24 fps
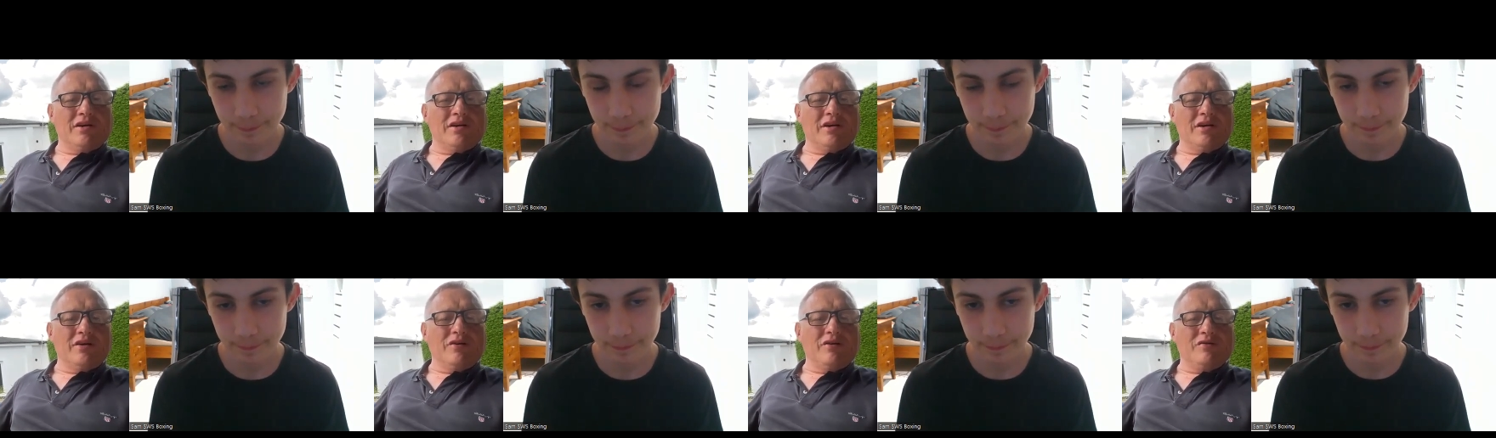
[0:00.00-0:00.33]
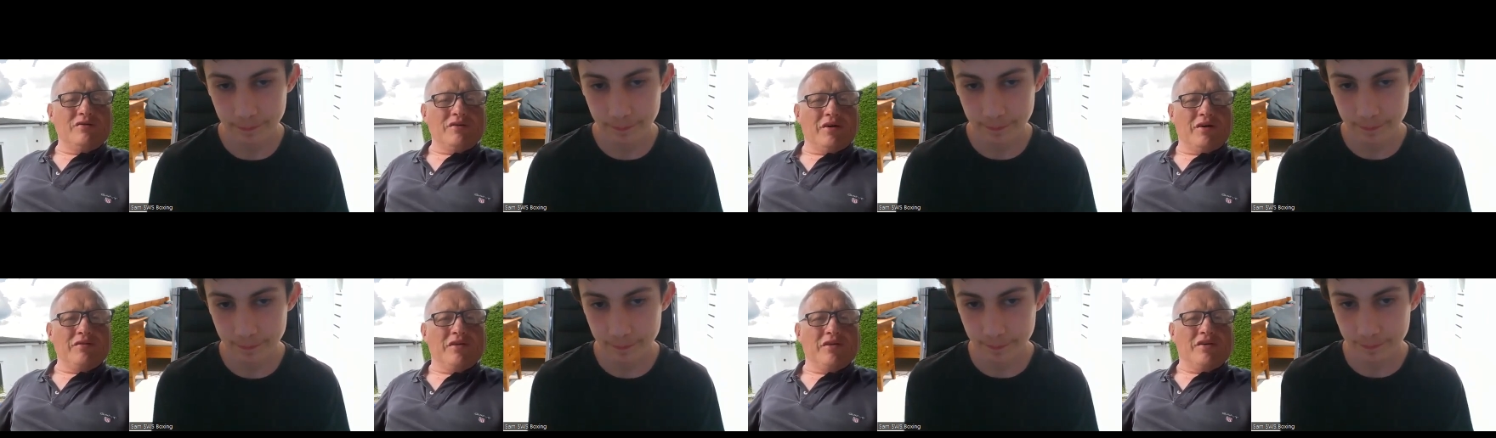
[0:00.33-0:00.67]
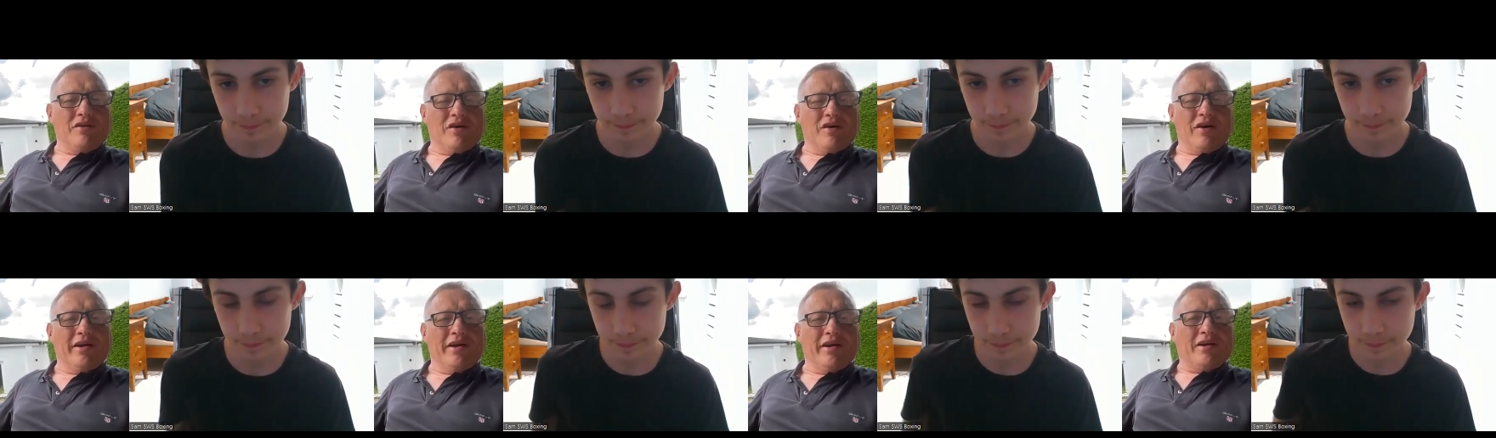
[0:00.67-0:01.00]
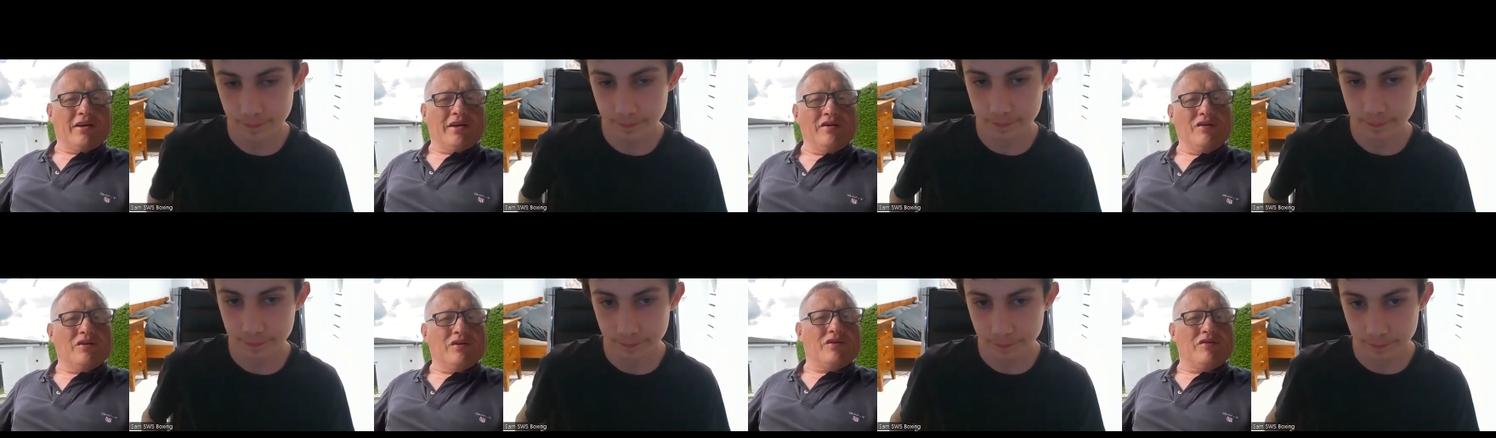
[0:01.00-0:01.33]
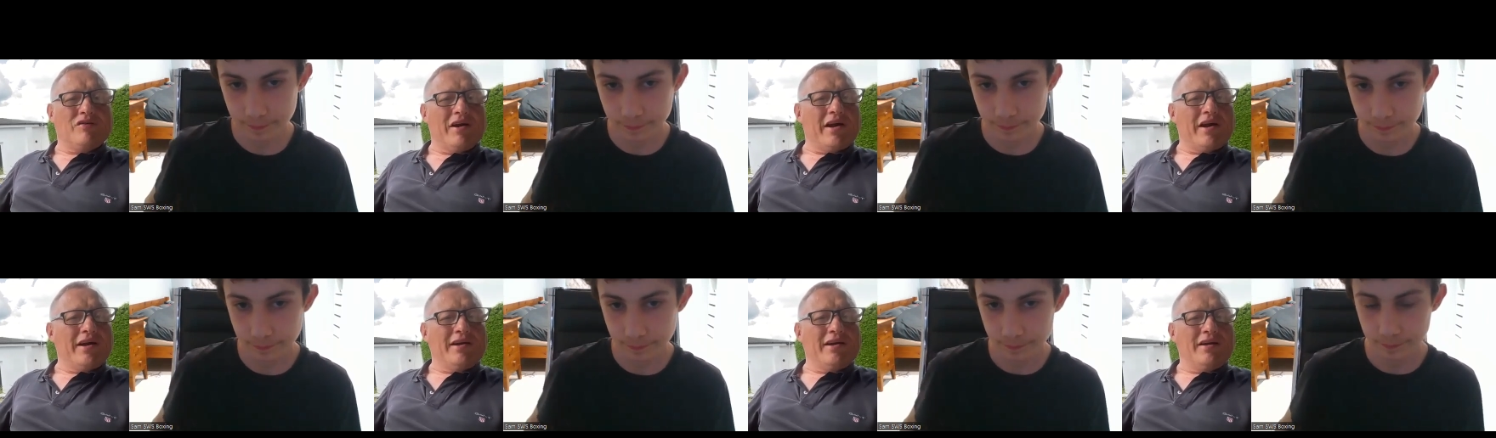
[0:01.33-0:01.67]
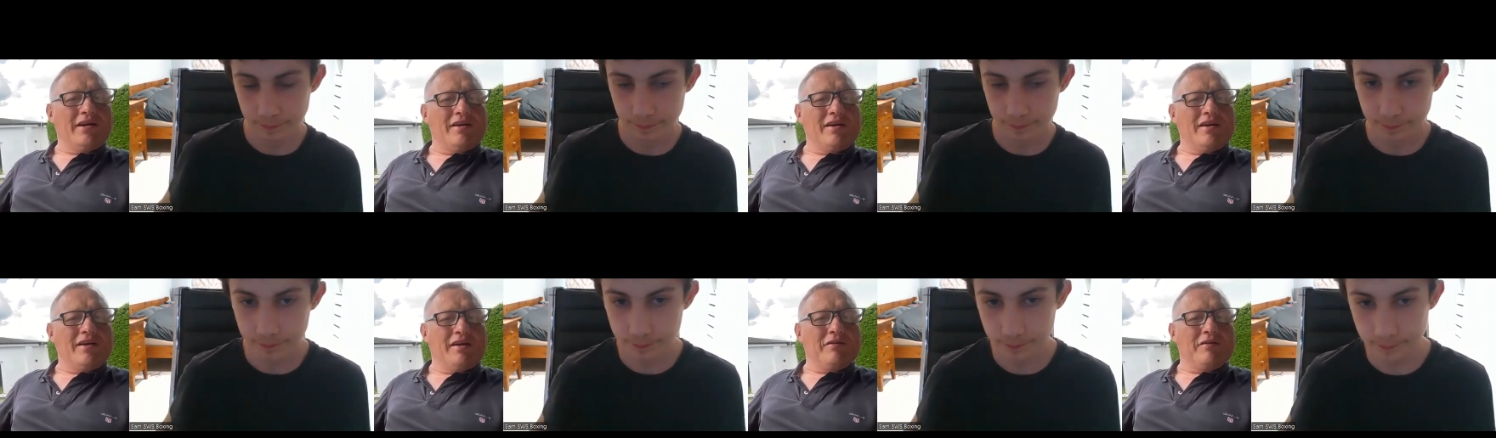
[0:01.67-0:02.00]
Speaker 1: who on the night can look great.
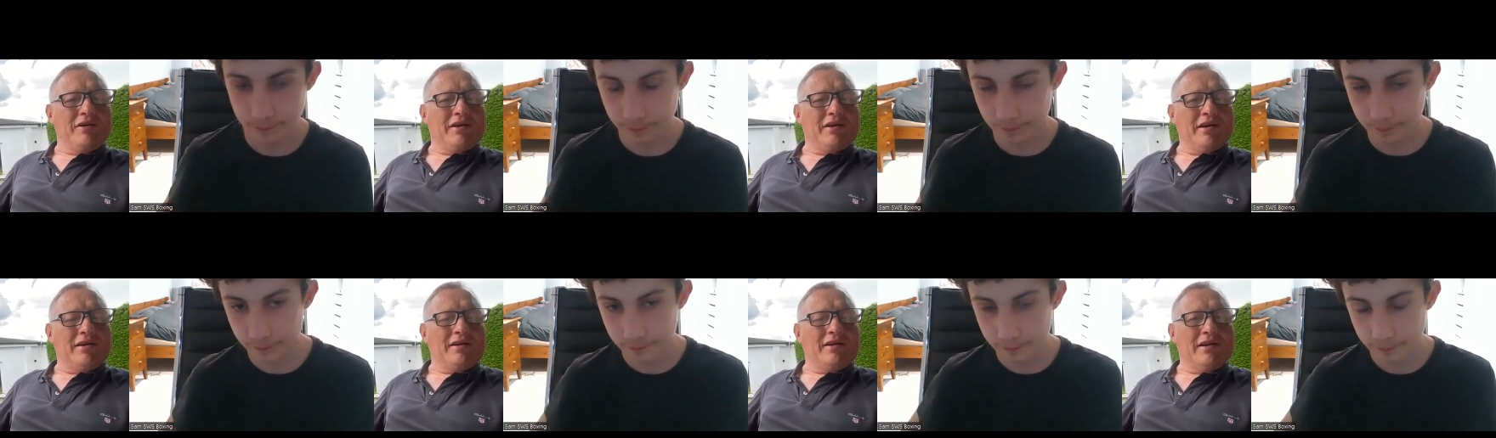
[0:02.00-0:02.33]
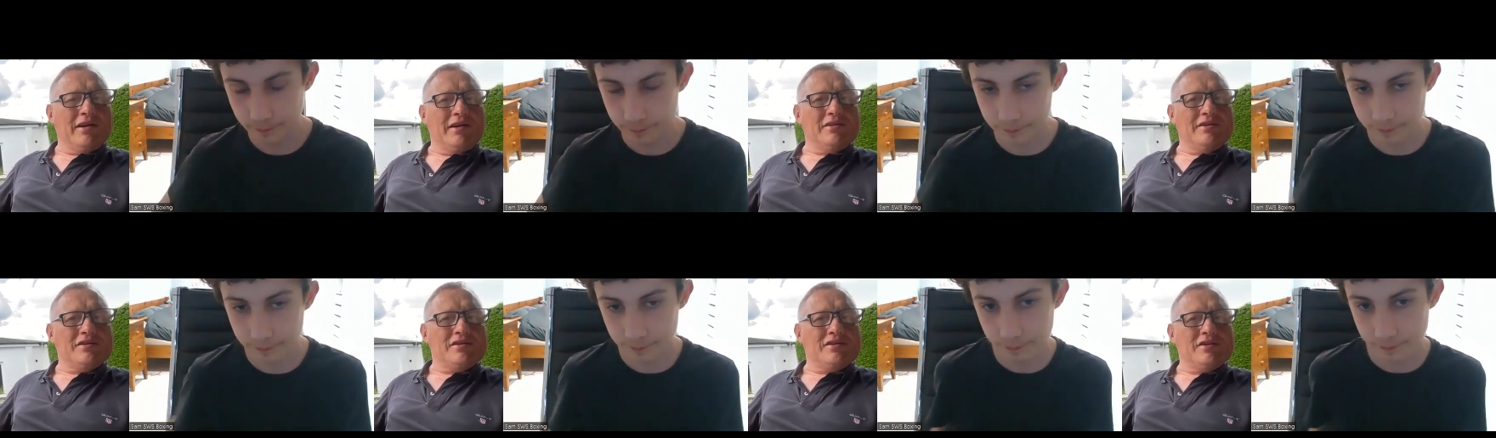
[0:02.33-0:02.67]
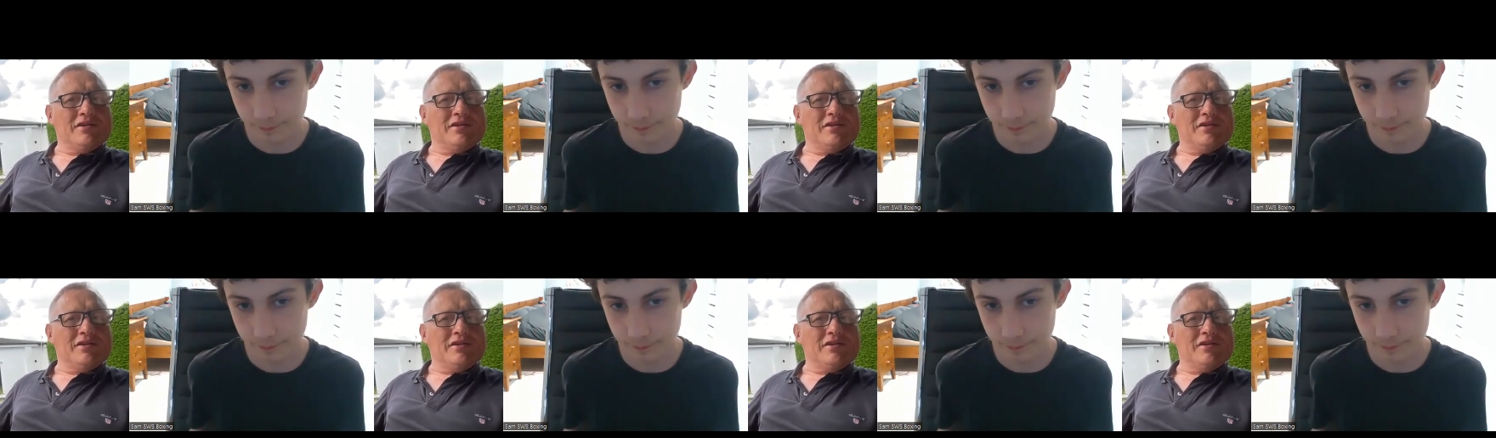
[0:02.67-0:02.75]
You know, he, he's,